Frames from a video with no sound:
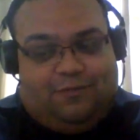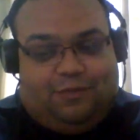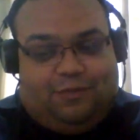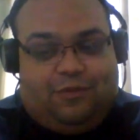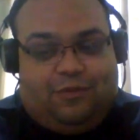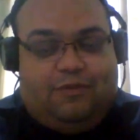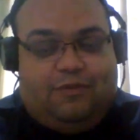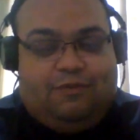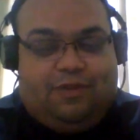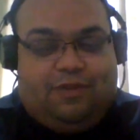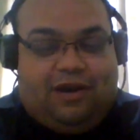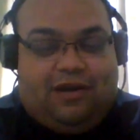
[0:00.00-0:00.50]

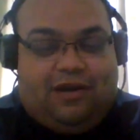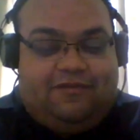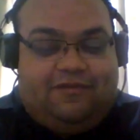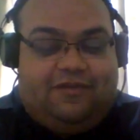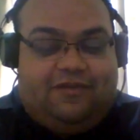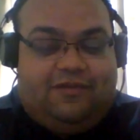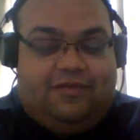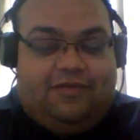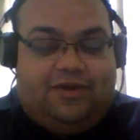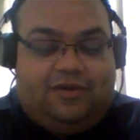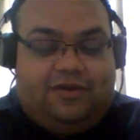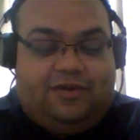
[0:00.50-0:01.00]
more
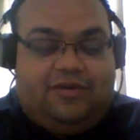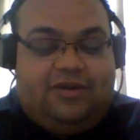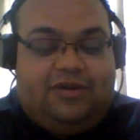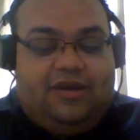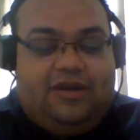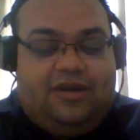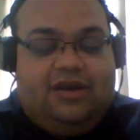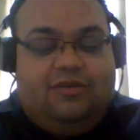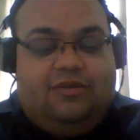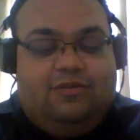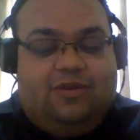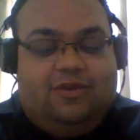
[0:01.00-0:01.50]
powerful though.
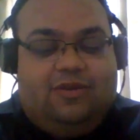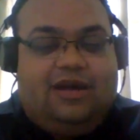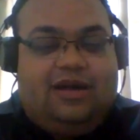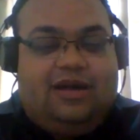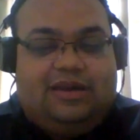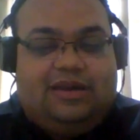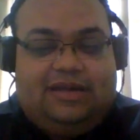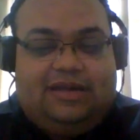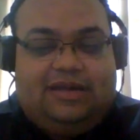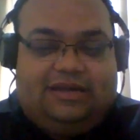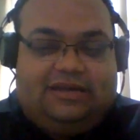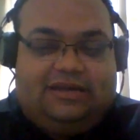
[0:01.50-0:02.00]

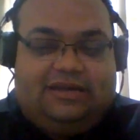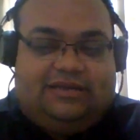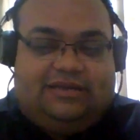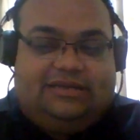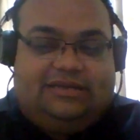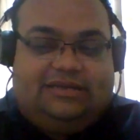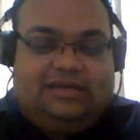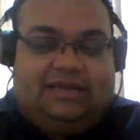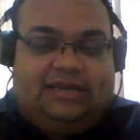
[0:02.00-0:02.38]
One is